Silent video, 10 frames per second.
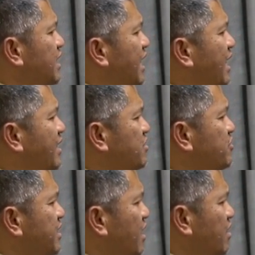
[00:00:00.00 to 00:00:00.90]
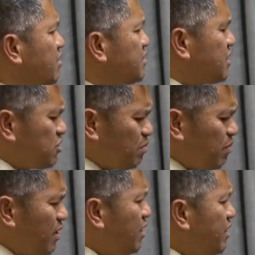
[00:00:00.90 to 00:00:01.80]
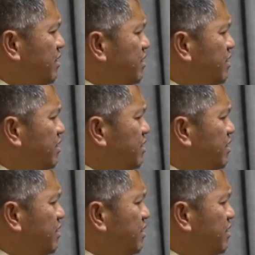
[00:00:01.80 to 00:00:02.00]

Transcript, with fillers: and entreat others to supply